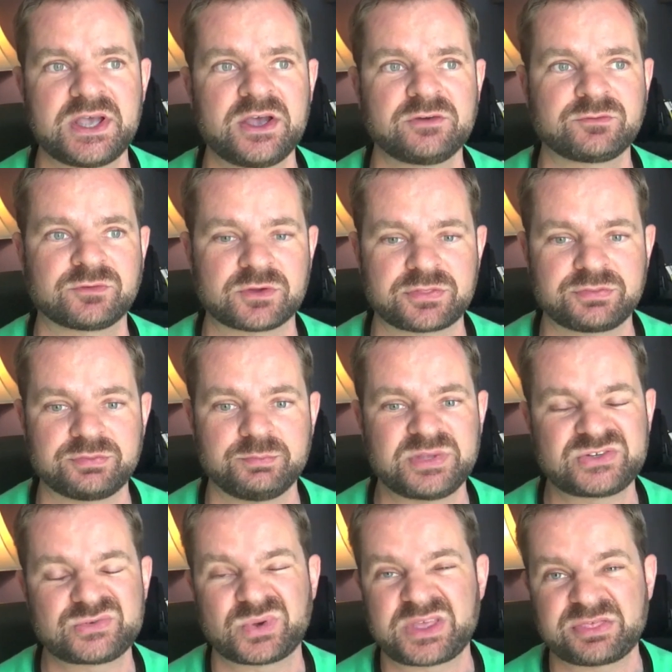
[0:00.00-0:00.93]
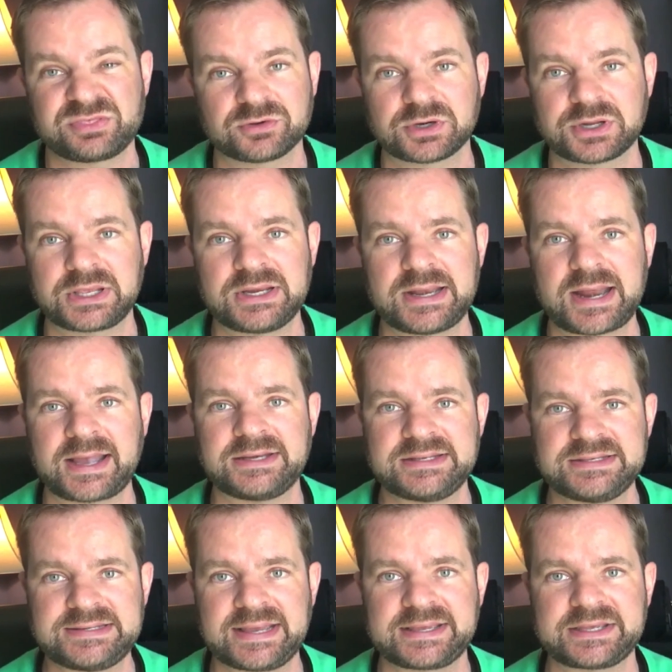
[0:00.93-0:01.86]
for between 30 and
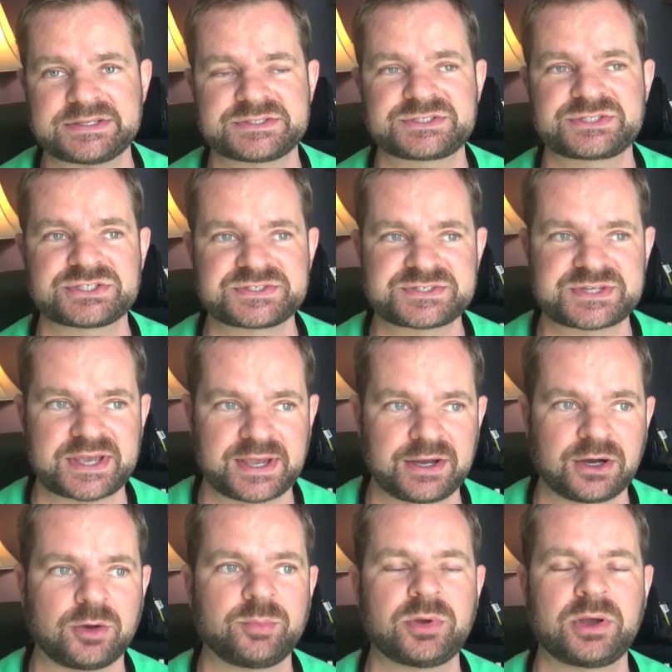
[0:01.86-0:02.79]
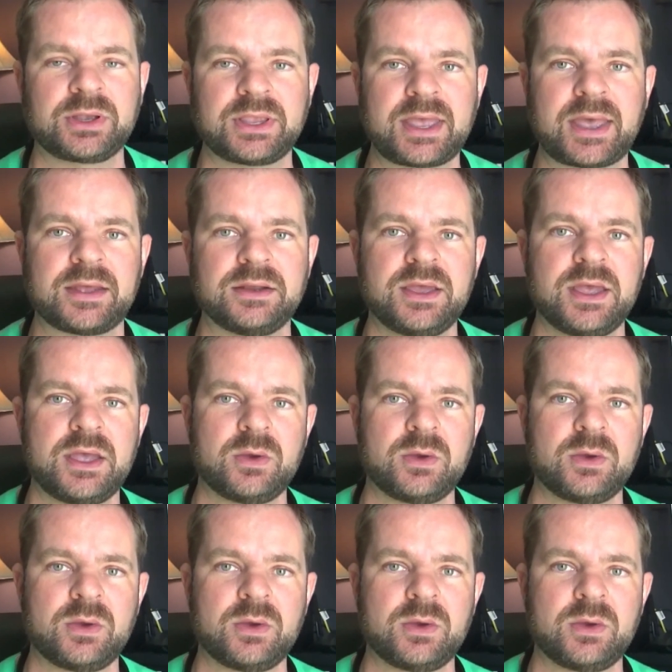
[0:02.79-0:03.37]
90 days, just to help, again,